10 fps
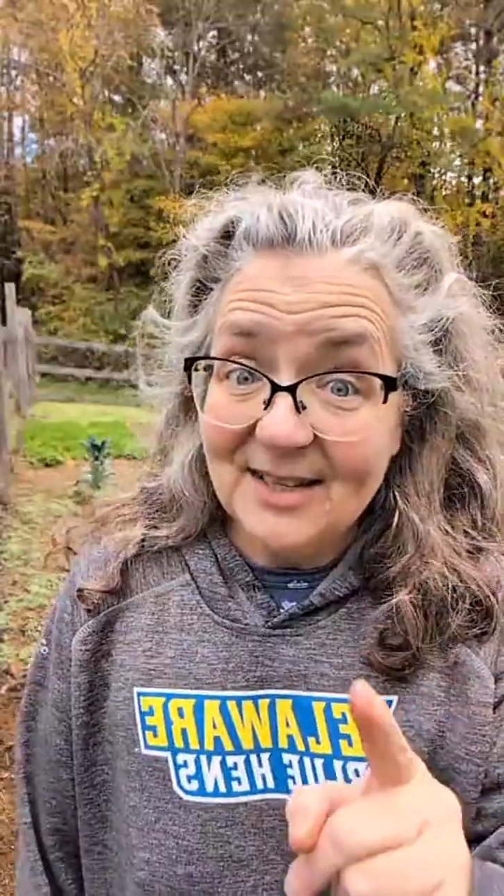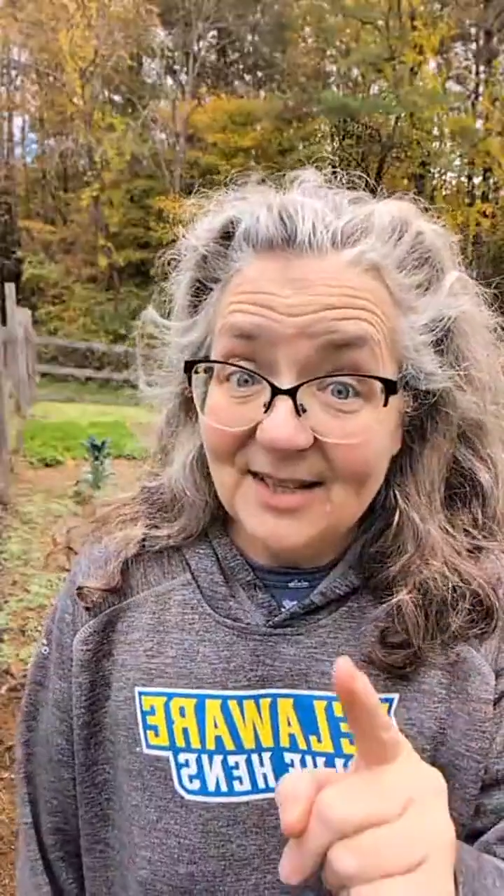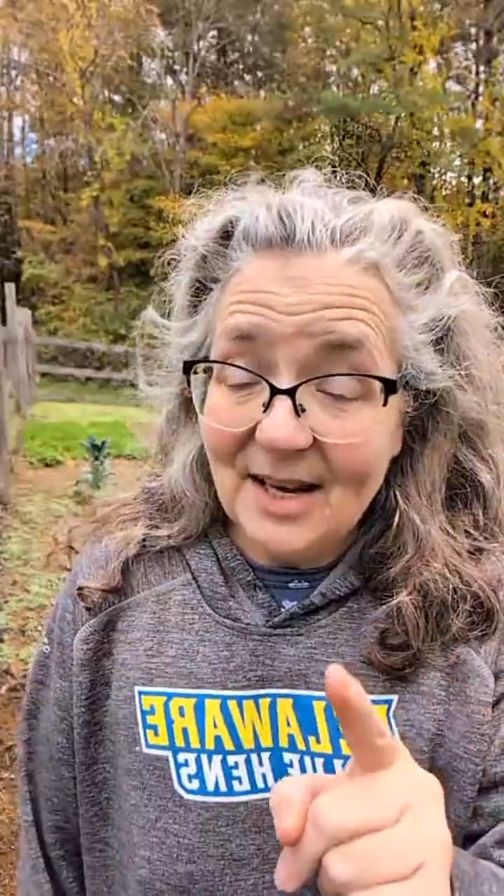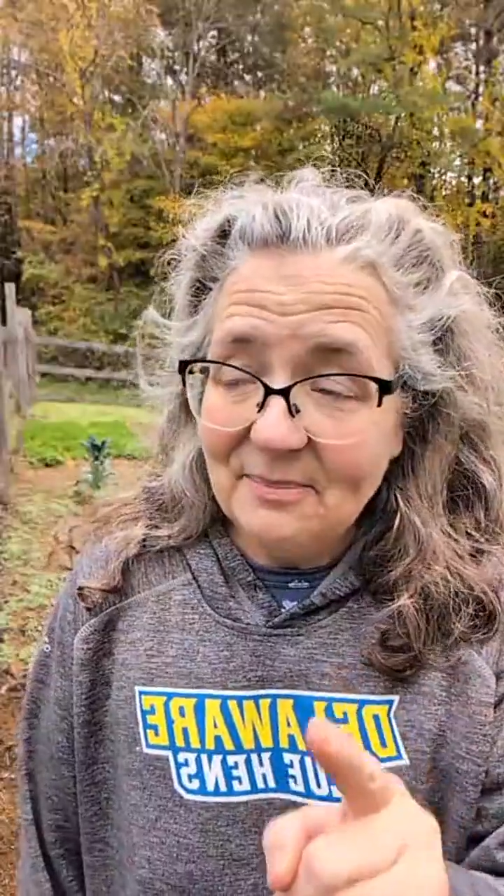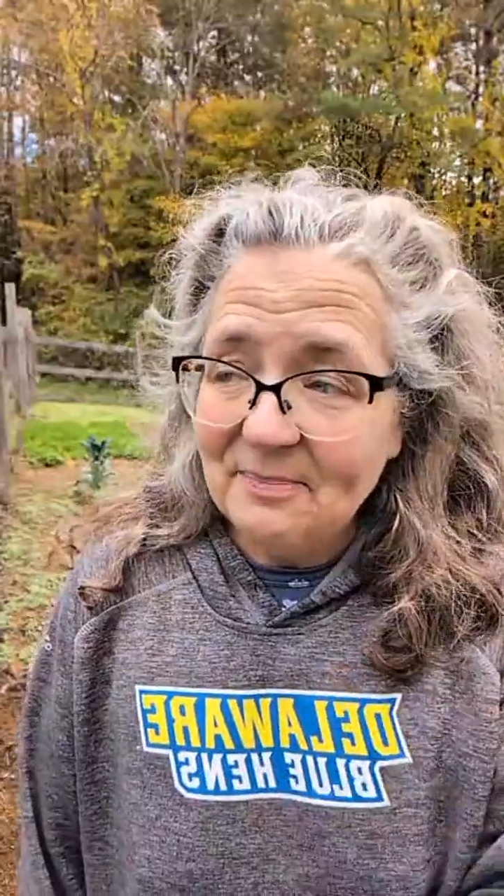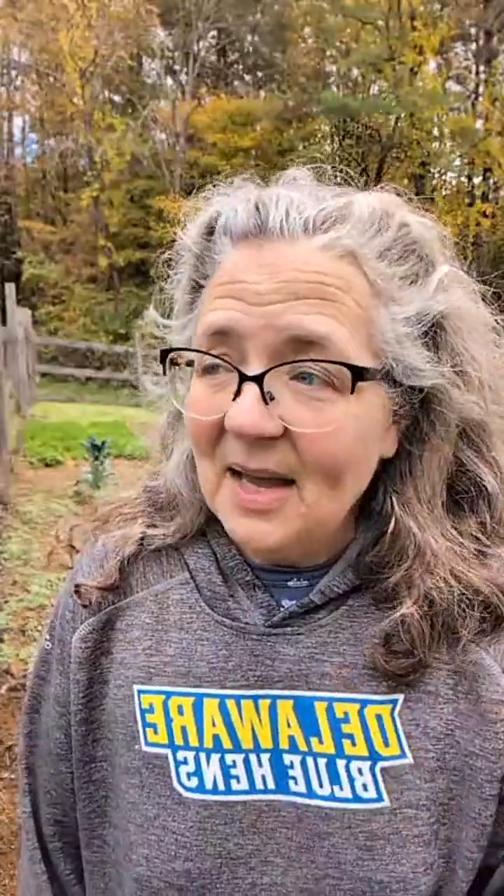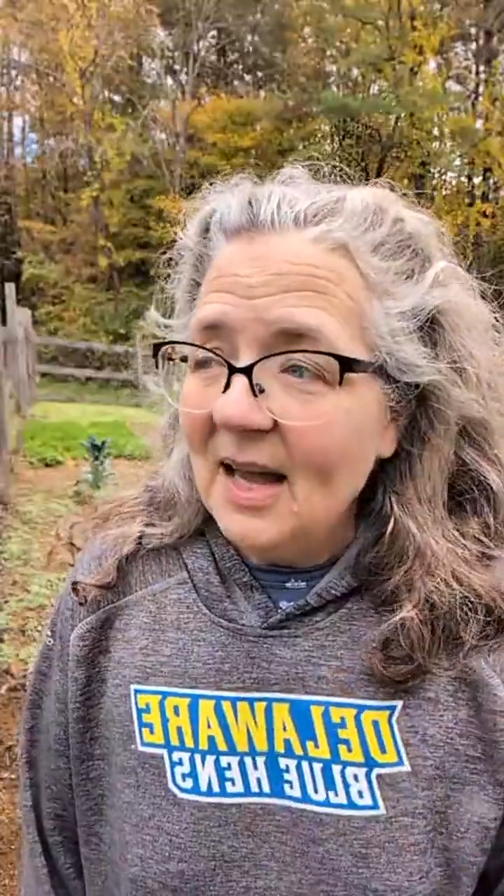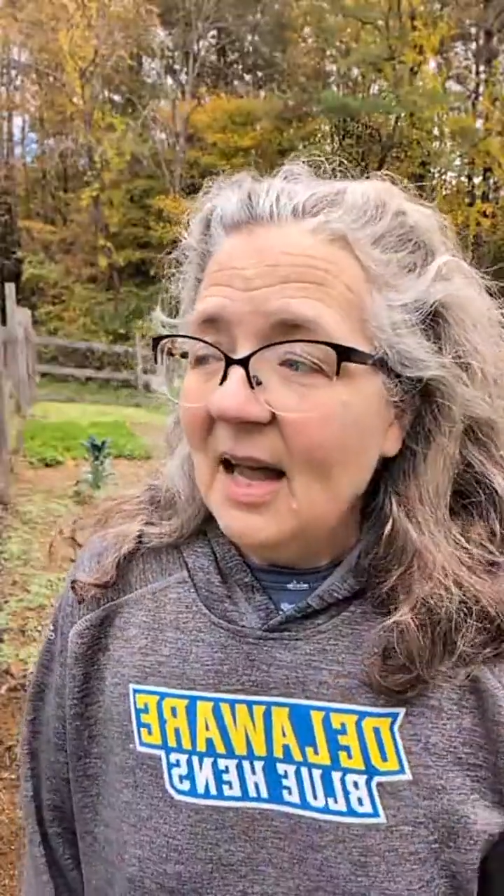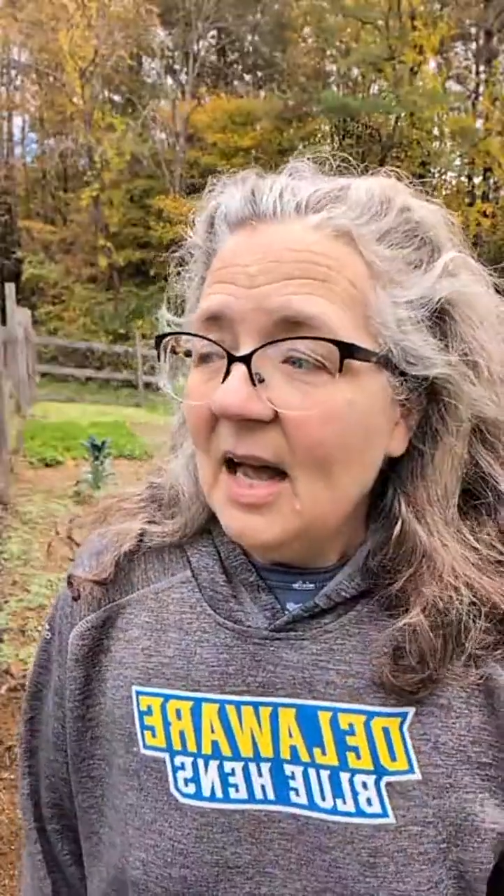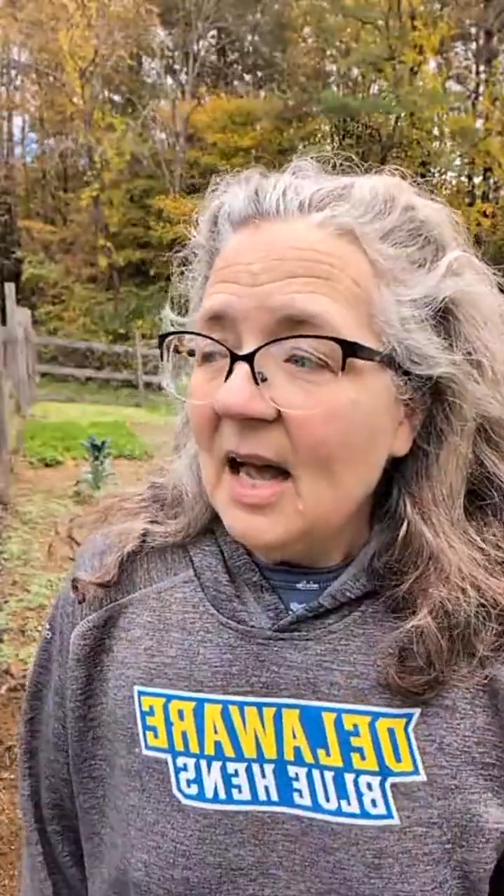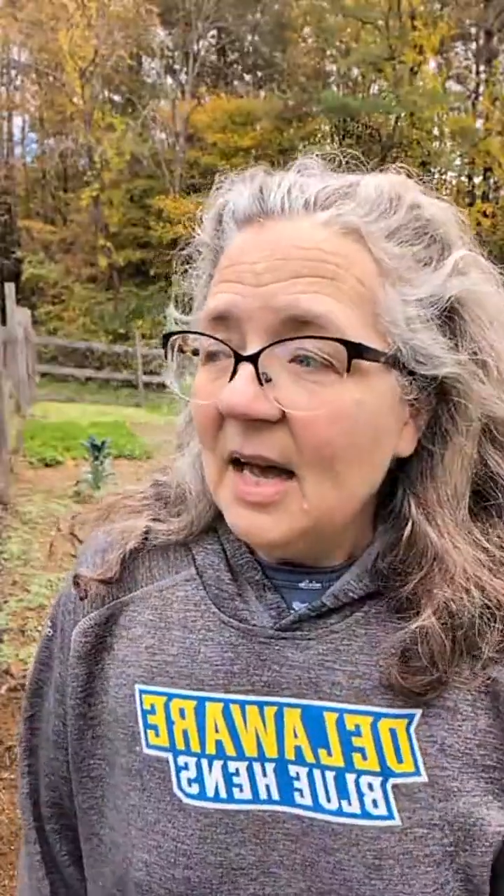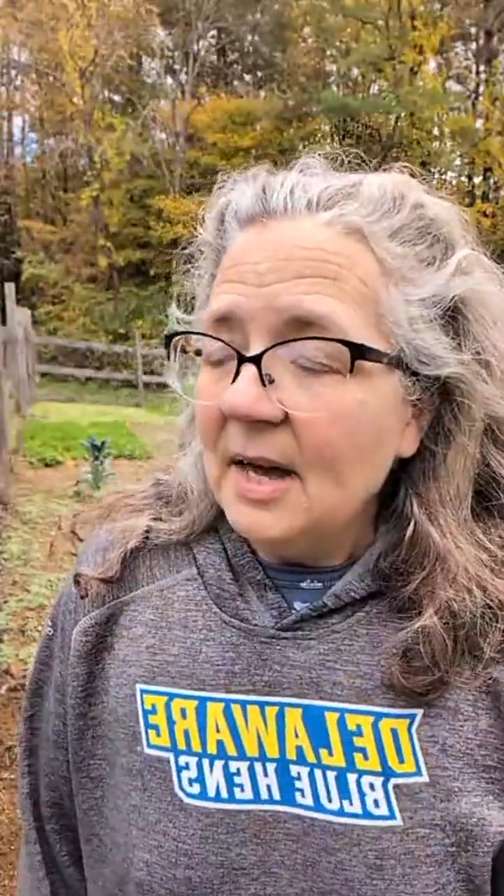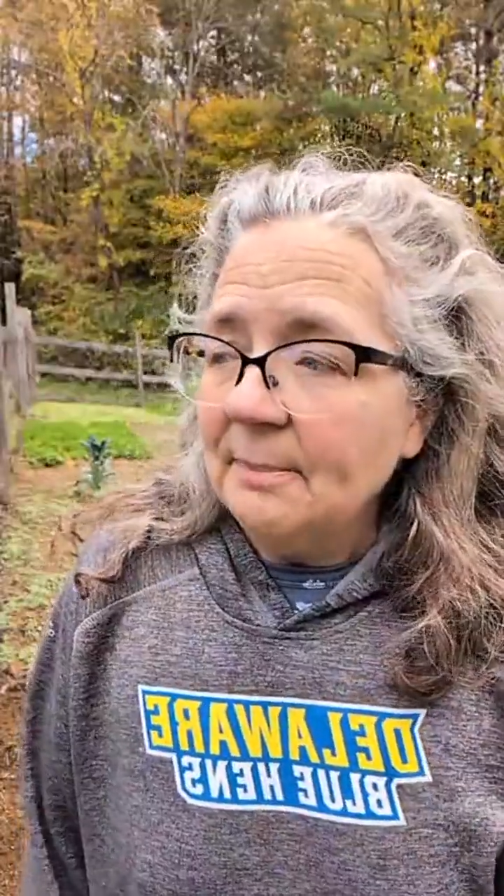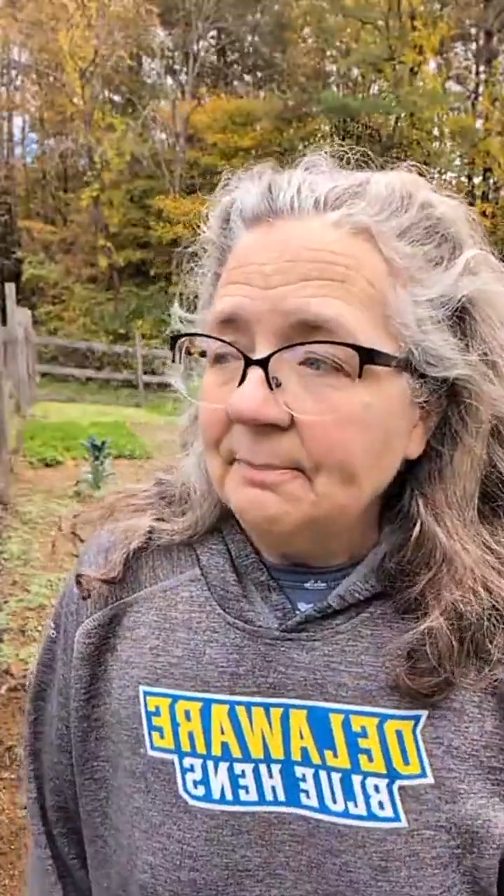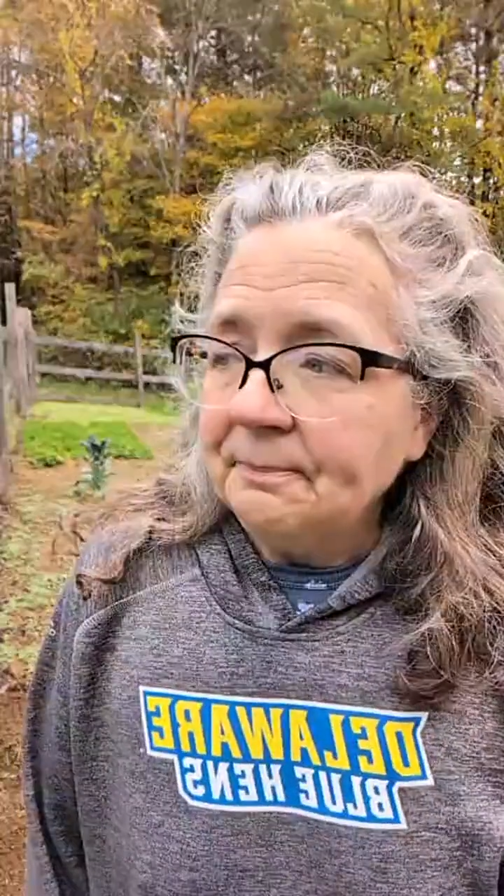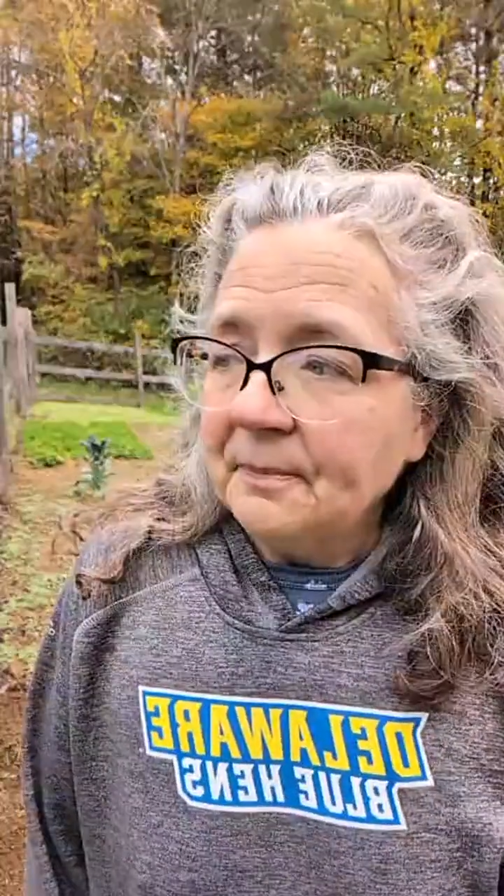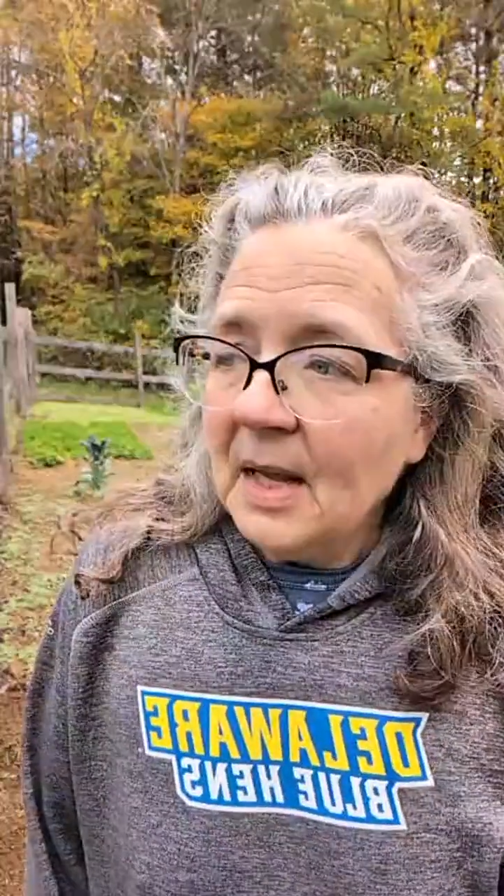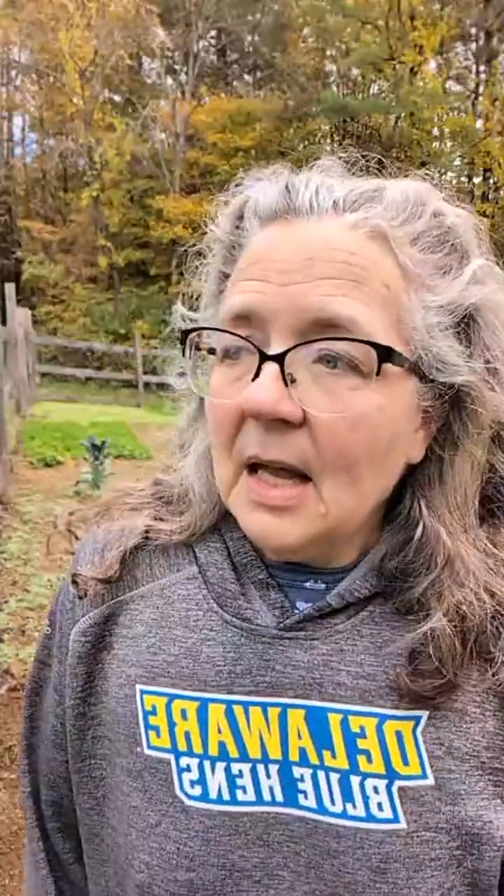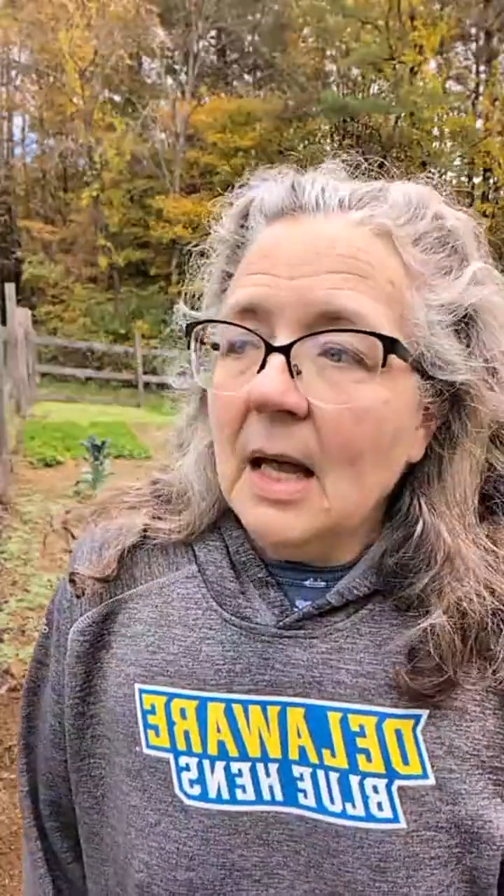Today's the day. Um,